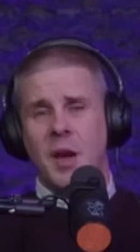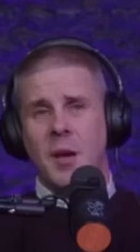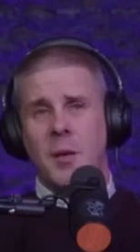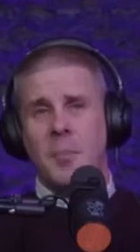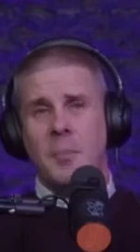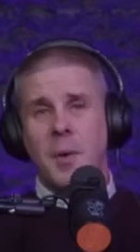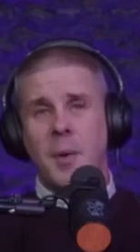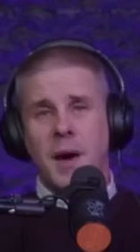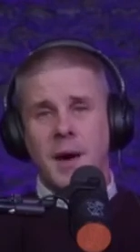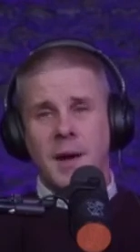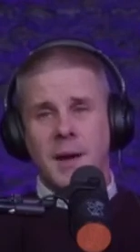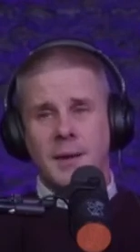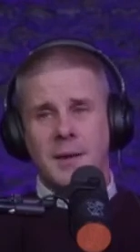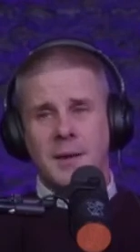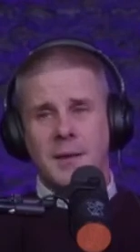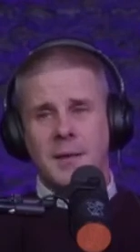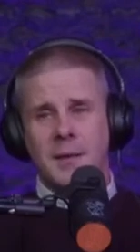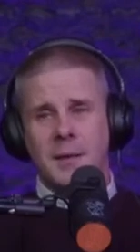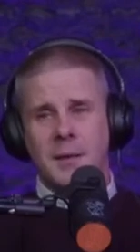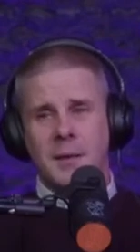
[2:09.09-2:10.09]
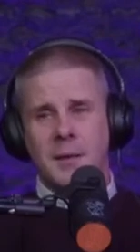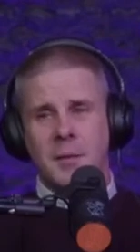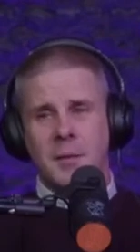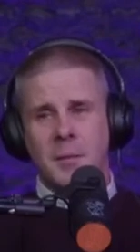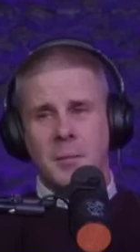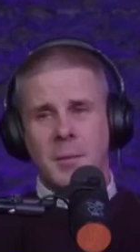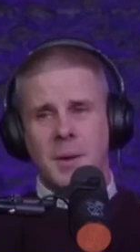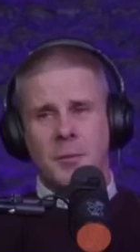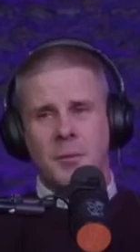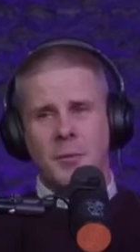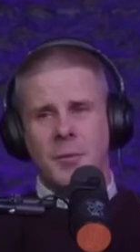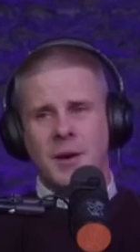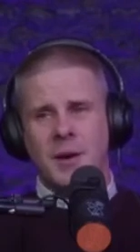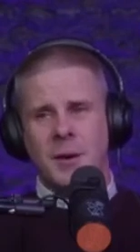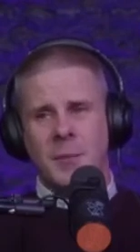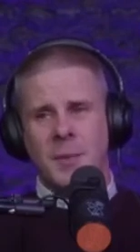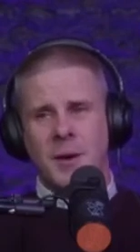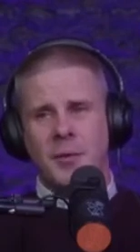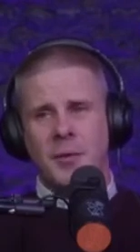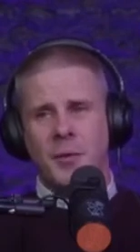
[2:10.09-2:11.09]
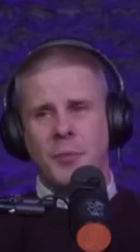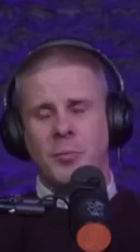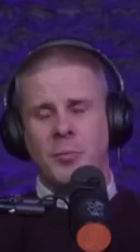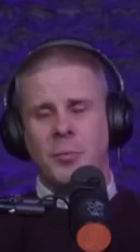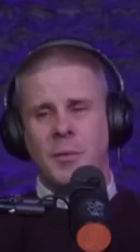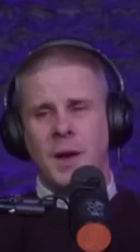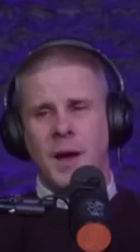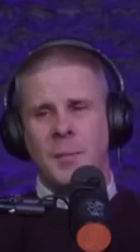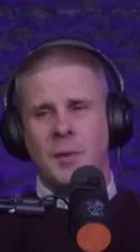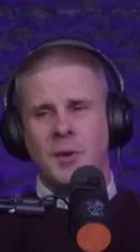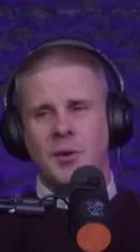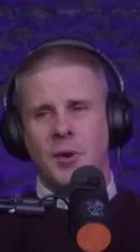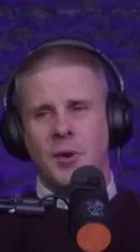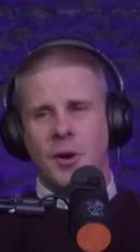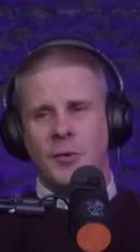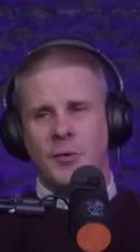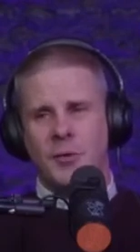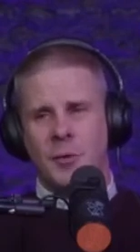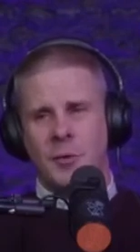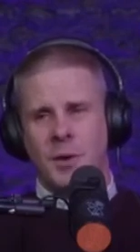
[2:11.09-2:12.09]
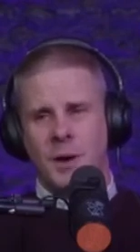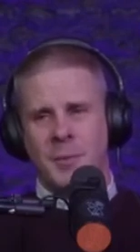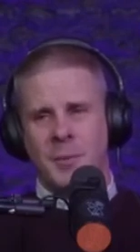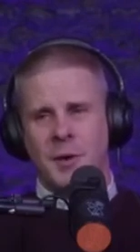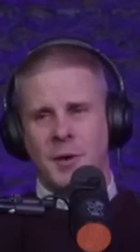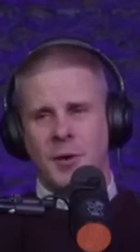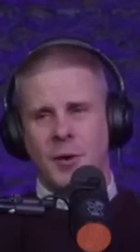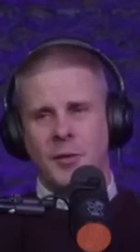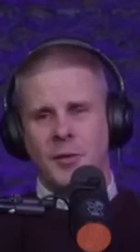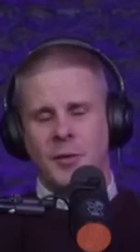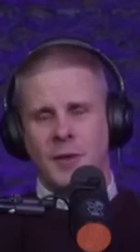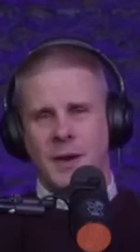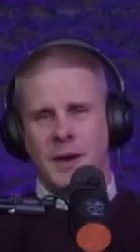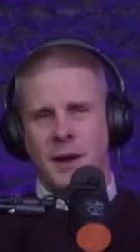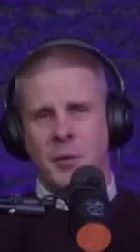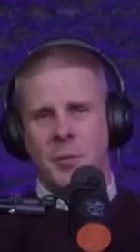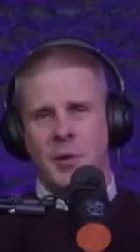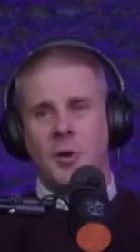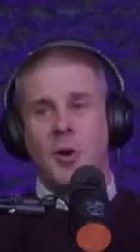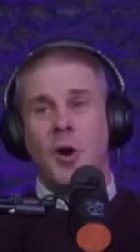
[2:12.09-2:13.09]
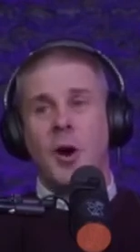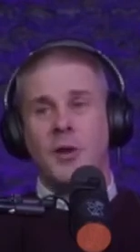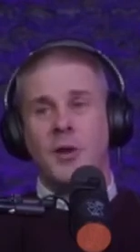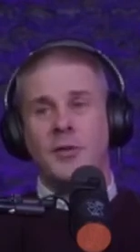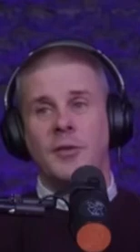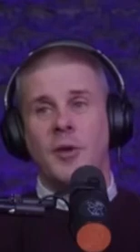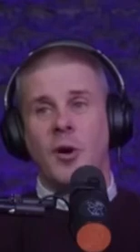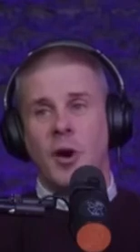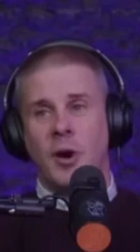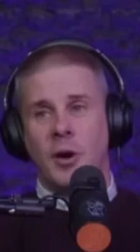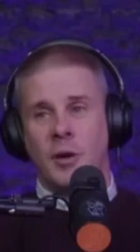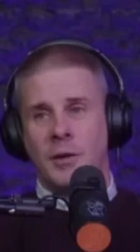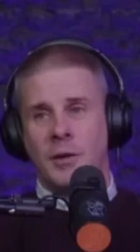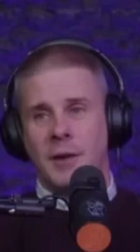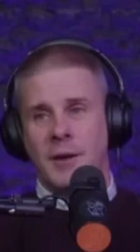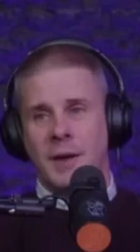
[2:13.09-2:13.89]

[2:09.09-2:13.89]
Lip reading: But people don't care about how much costs are going up. They care what costs are.